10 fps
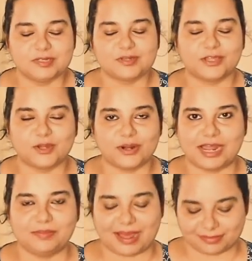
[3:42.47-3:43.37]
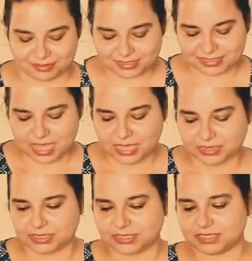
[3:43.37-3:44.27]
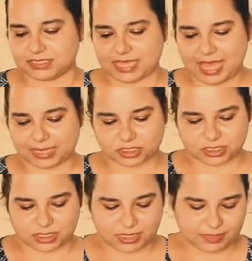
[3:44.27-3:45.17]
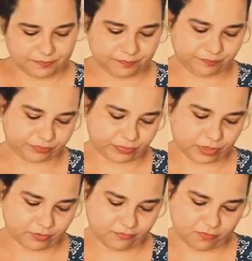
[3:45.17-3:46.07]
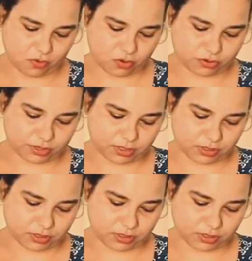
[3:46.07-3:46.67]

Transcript: so I thought I'll buy this. This is actually for